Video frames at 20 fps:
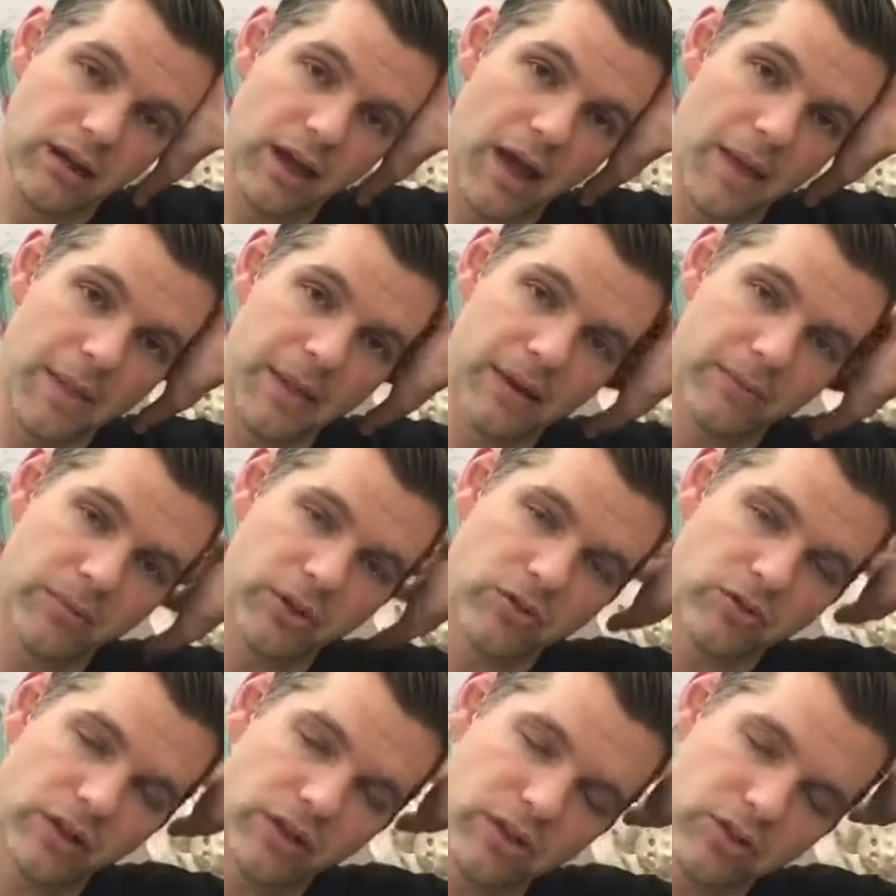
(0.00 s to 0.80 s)
And then I'm going
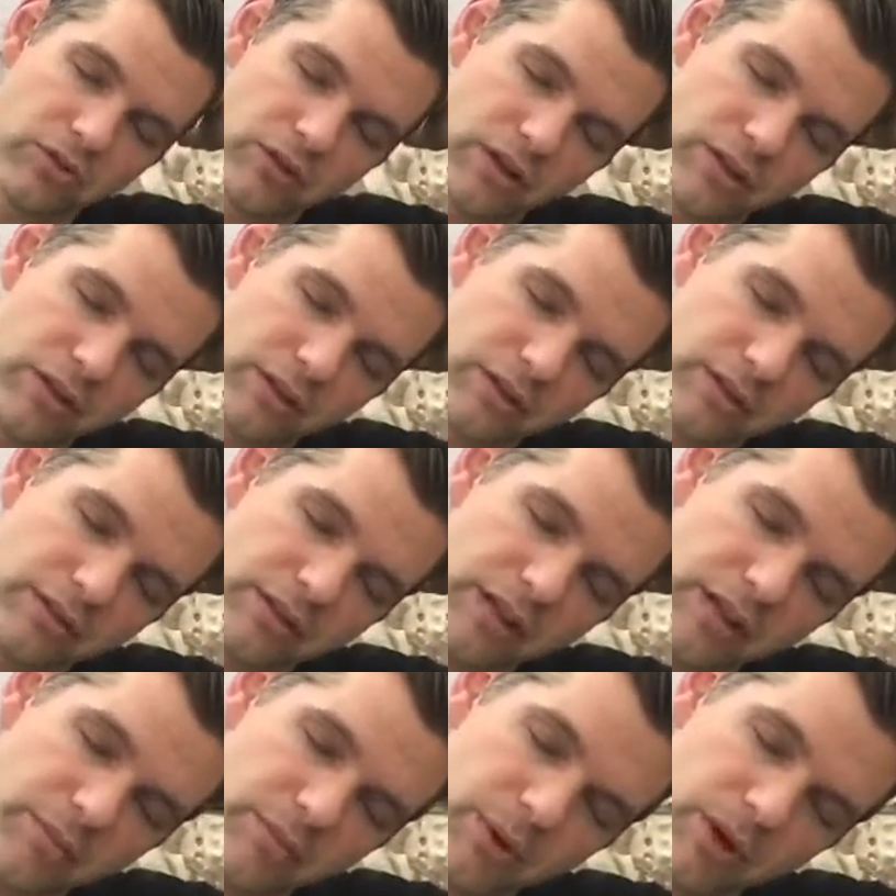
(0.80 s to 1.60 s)
to try to stretch a little
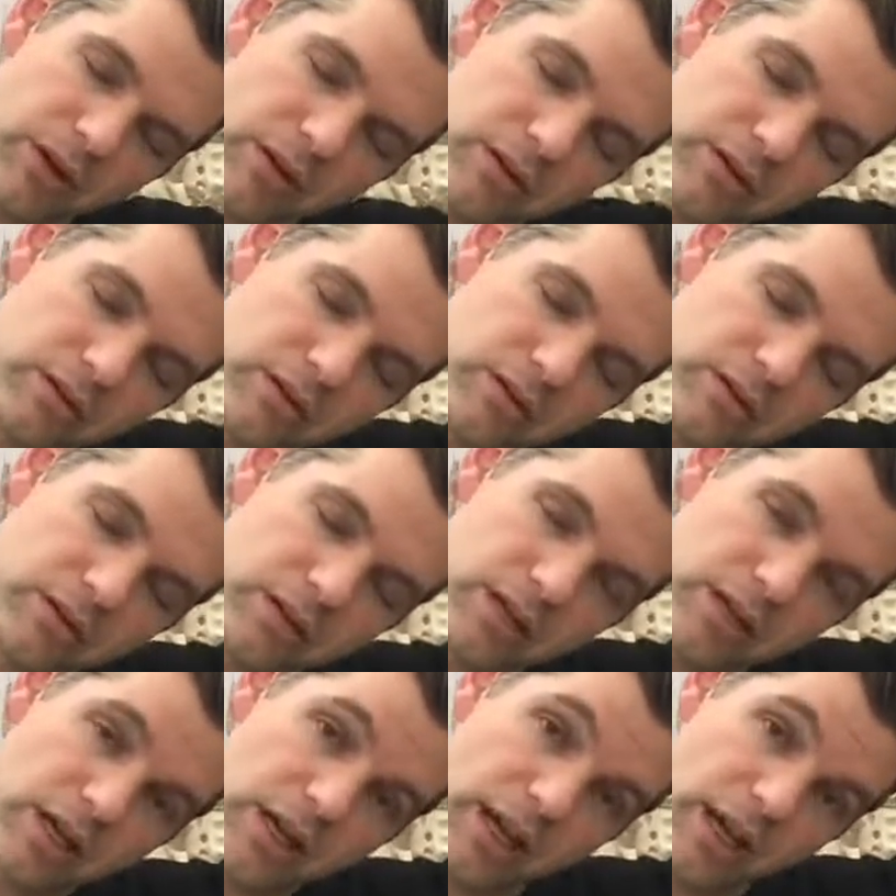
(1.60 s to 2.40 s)
deeper
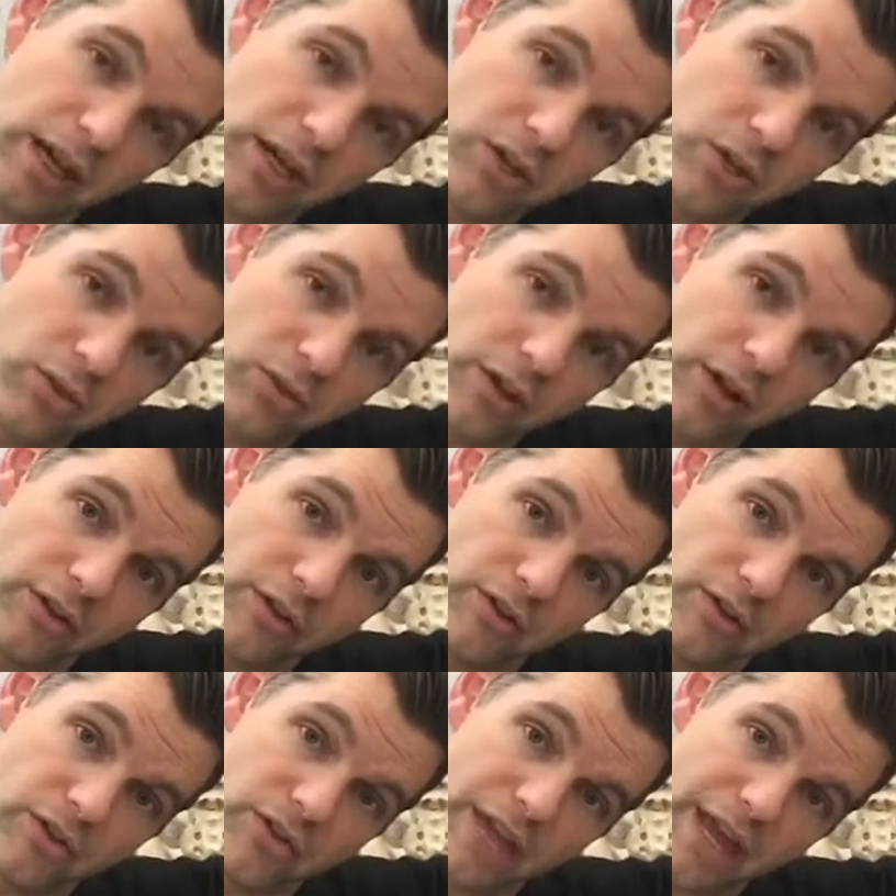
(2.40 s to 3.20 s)
and do another
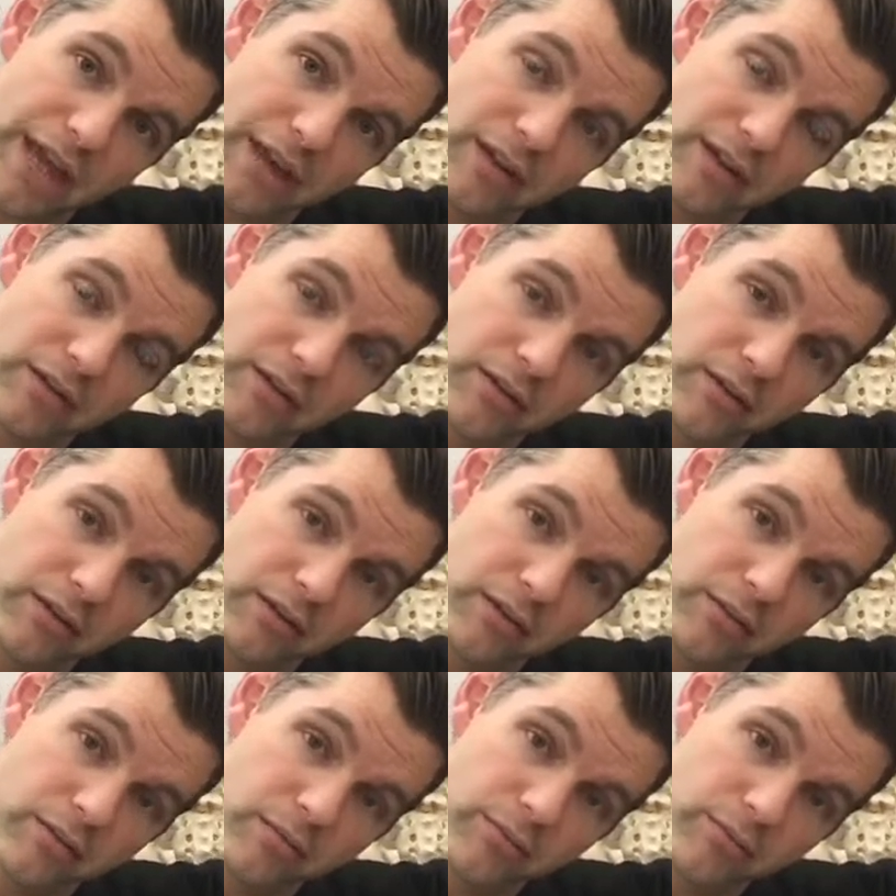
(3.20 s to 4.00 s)
set.
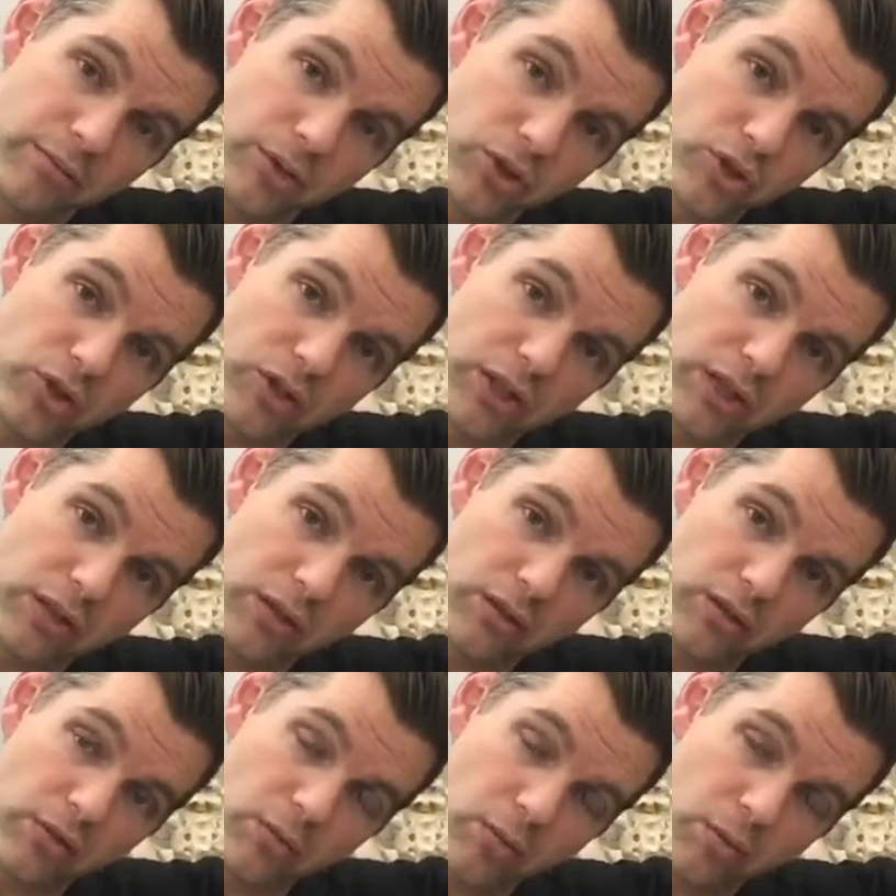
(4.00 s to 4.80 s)
Pushing,
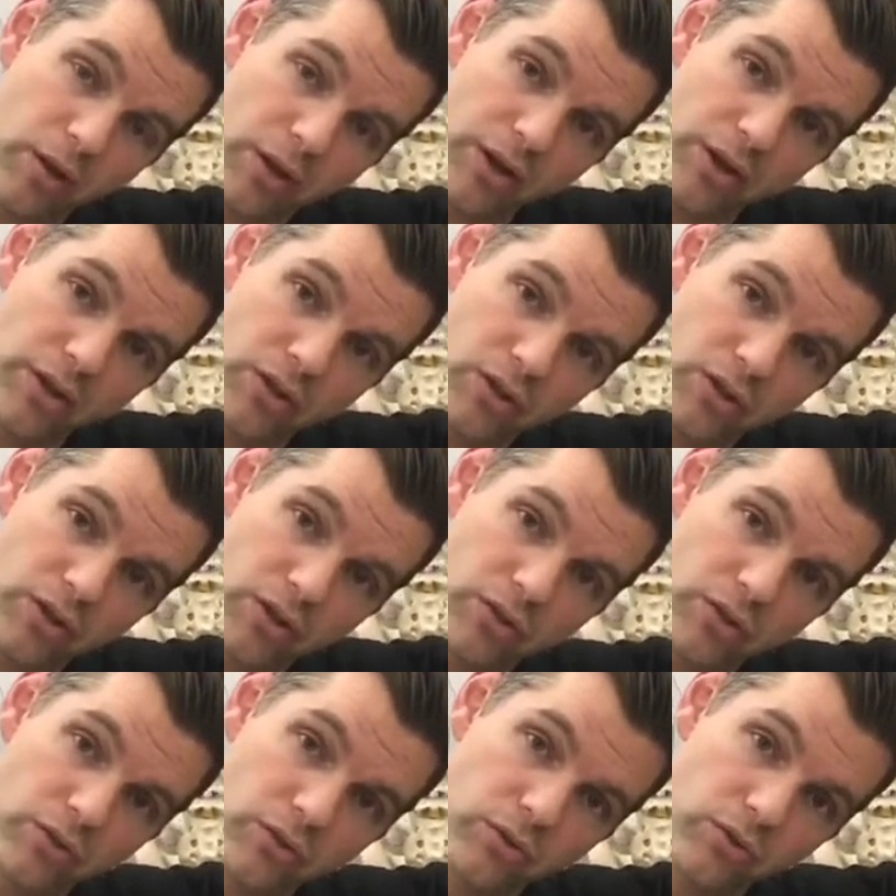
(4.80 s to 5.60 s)
1,
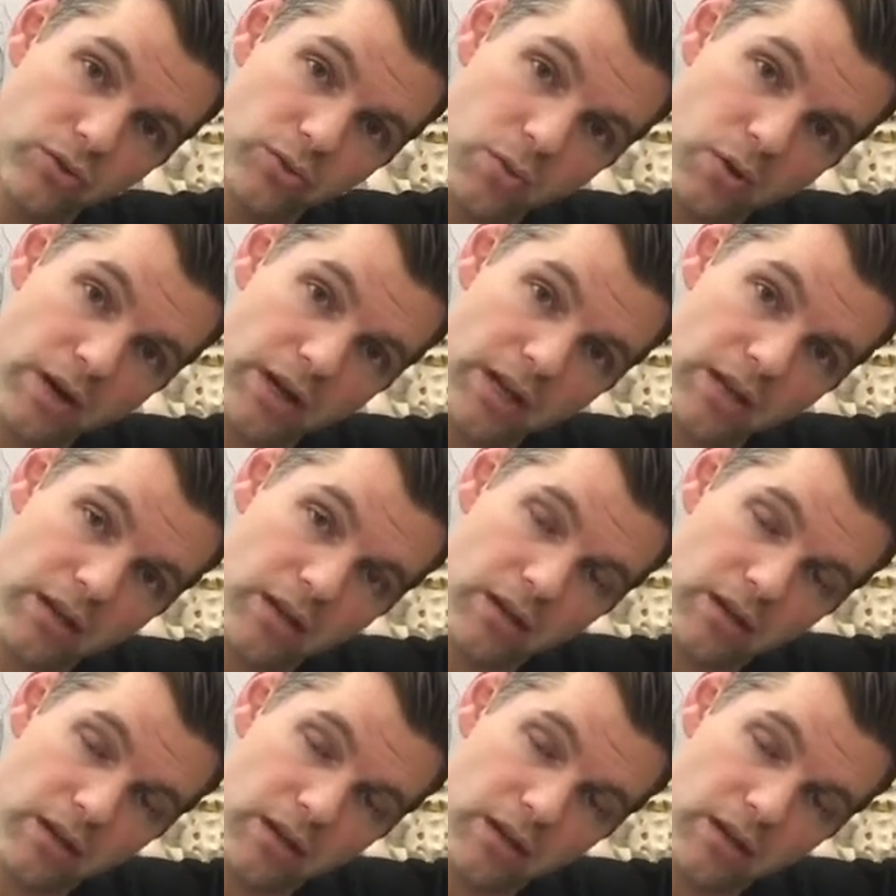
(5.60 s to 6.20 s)
2, 20.